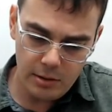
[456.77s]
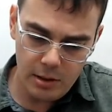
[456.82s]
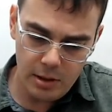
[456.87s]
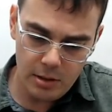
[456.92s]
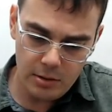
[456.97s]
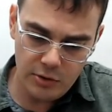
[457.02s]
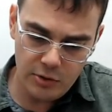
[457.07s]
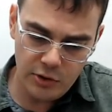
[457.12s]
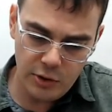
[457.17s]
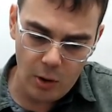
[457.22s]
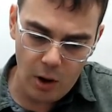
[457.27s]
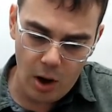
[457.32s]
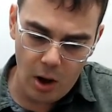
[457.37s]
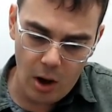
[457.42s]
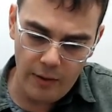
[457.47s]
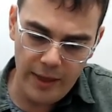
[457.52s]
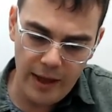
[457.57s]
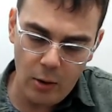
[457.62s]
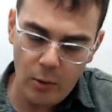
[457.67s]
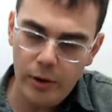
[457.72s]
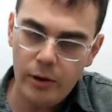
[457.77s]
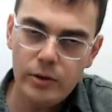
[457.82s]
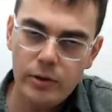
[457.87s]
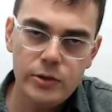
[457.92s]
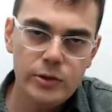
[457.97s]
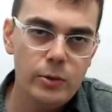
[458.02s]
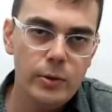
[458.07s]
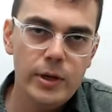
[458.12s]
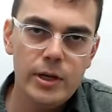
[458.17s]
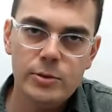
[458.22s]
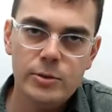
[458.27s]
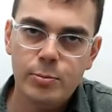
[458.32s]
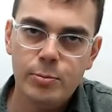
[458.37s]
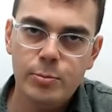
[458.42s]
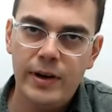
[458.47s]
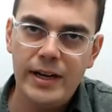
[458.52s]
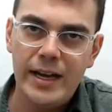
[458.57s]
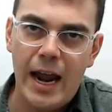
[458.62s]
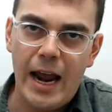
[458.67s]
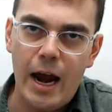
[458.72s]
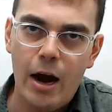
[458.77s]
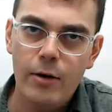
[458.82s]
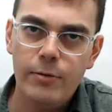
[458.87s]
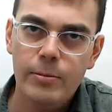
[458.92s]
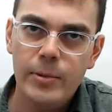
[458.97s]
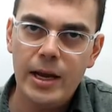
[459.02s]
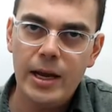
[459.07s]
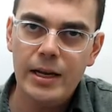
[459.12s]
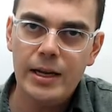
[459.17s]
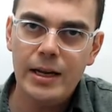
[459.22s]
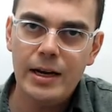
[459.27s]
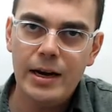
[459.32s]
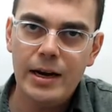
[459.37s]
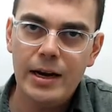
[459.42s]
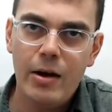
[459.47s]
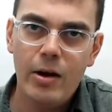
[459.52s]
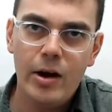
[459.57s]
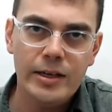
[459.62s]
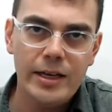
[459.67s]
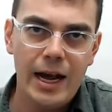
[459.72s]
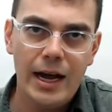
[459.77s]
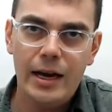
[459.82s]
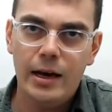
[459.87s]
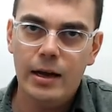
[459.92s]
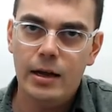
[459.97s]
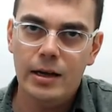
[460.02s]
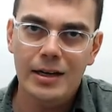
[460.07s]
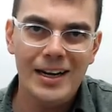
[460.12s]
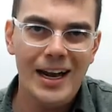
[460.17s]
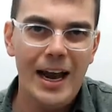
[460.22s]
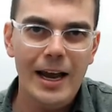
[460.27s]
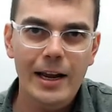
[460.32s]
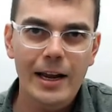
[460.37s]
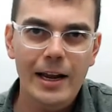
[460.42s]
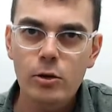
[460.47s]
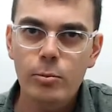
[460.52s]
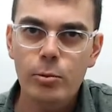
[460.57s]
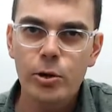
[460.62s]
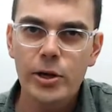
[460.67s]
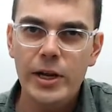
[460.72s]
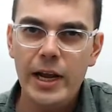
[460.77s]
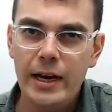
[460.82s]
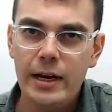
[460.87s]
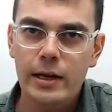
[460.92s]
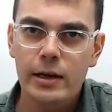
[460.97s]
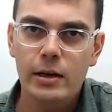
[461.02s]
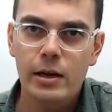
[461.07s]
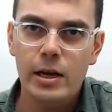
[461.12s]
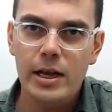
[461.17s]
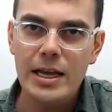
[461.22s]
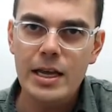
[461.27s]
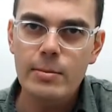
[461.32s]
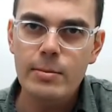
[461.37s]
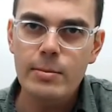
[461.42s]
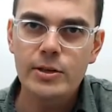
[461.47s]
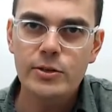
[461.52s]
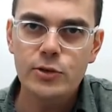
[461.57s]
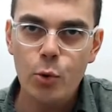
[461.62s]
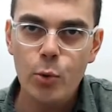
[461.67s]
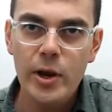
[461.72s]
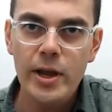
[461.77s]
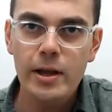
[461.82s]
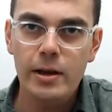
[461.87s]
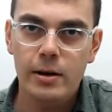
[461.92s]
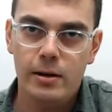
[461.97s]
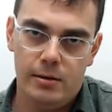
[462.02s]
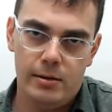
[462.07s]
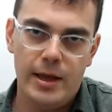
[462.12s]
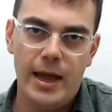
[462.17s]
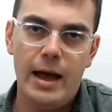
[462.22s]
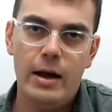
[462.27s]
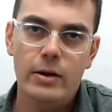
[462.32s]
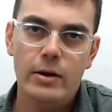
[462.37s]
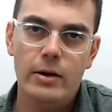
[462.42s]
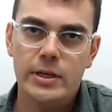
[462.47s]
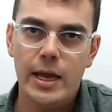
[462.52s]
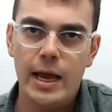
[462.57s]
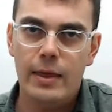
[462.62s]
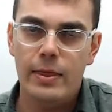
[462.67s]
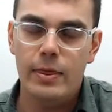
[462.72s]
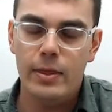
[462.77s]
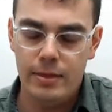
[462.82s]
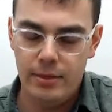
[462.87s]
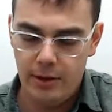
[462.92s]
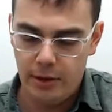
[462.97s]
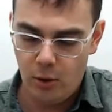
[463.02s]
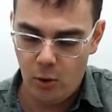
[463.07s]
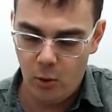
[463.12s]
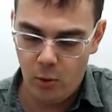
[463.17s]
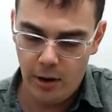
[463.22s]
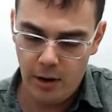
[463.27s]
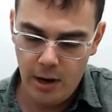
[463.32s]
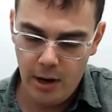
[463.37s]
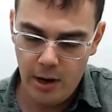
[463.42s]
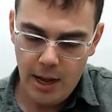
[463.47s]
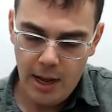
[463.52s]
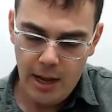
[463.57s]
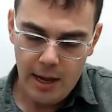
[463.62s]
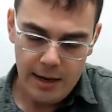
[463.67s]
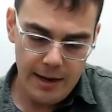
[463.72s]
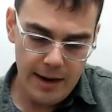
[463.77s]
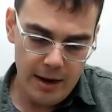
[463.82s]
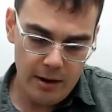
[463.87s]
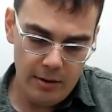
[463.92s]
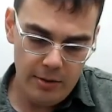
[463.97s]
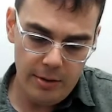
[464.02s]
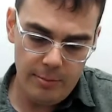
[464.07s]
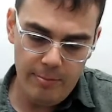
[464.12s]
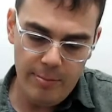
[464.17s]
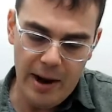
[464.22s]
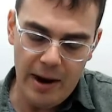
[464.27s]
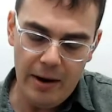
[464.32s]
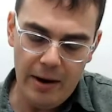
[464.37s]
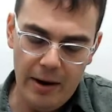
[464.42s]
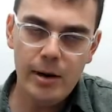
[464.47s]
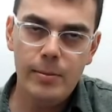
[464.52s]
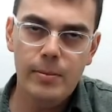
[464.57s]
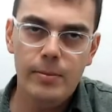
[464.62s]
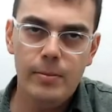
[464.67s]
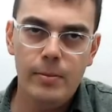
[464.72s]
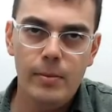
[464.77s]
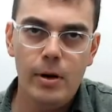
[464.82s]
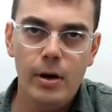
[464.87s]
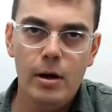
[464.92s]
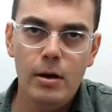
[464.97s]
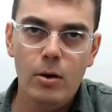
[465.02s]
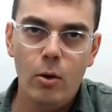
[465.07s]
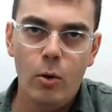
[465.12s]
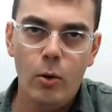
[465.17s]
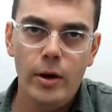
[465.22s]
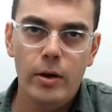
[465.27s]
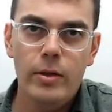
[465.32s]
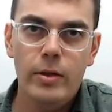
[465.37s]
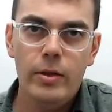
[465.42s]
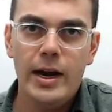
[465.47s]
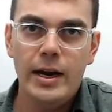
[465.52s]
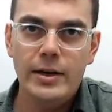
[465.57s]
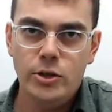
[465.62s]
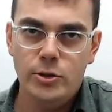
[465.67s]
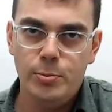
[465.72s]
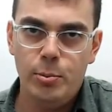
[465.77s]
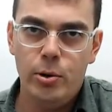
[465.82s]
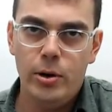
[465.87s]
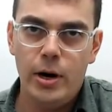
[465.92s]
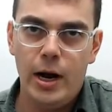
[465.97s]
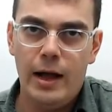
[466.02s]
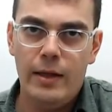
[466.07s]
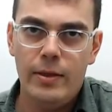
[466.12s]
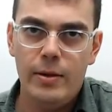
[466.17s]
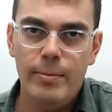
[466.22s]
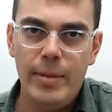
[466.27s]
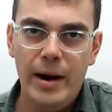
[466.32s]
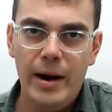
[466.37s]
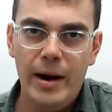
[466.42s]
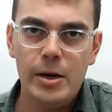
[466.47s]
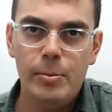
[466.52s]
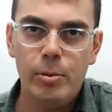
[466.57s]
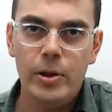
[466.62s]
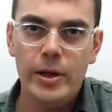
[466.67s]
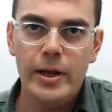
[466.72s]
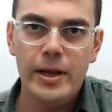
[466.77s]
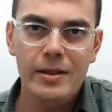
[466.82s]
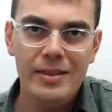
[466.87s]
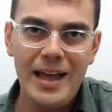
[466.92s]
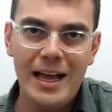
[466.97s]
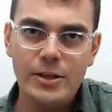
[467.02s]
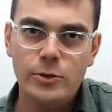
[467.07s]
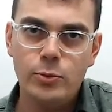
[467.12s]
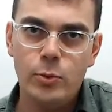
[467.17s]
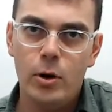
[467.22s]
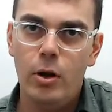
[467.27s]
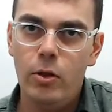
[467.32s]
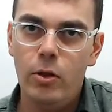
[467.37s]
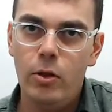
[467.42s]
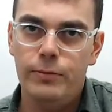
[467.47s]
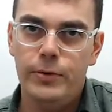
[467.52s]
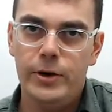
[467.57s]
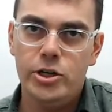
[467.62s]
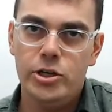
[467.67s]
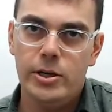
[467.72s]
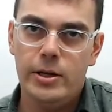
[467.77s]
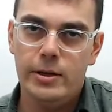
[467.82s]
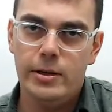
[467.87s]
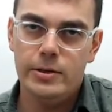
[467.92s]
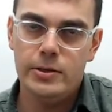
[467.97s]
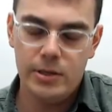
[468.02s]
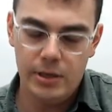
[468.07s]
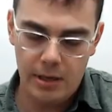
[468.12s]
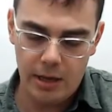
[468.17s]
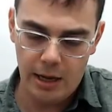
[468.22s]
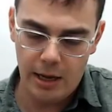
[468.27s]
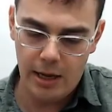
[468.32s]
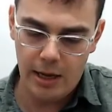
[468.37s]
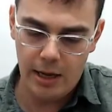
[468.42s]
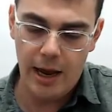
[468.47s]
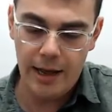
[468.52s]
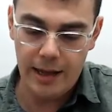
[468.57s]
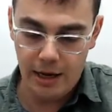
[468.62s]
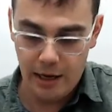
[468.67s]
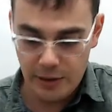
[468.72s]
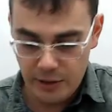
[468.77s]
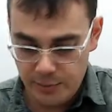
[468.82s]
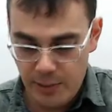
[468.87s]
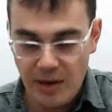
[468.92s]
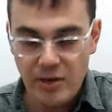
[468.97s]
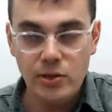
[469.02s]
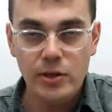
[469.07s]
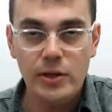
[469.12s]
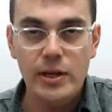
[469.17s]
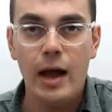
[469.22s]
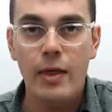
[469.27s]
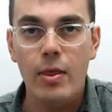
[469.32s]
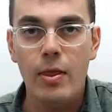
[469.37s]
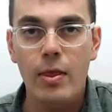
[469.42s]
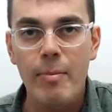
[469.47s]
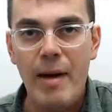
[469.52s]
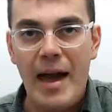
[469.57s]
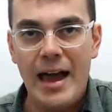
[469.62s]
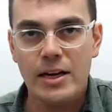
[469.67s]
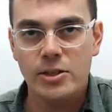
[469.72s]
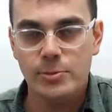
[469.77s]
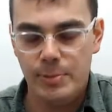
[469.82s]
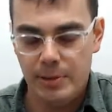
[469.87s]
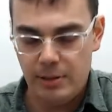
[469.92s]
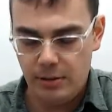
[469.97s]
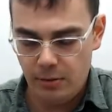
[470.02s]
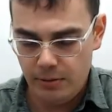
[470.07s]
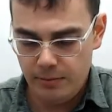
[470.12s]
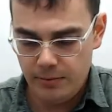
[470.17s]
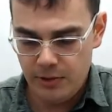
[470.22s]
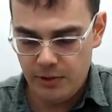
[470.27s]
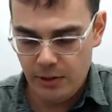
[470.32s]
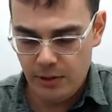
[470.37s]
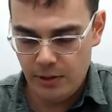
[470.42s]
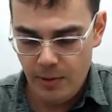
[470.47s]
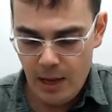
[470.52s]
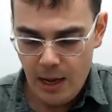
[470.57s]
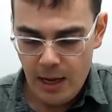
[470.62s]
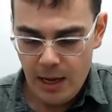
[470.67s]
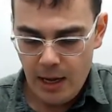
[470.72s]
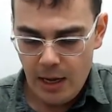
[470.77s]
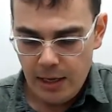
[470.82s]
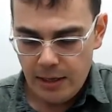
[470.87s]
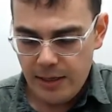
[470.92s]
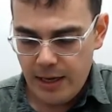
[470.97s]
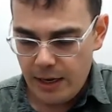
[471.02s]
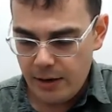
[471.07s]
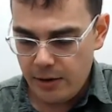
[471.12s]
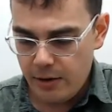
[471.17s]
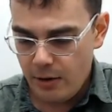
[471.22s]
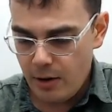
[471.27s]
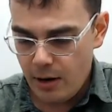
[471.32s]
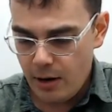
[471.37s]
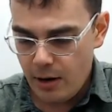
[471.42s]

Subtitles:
So all that oil is doing is preventing air from getting in and out and kind of lubricating in between the housing and the core. Now the bearing oil that I just put on the bearing plate, that's where all the friction is, and especially on the back spindle. So get your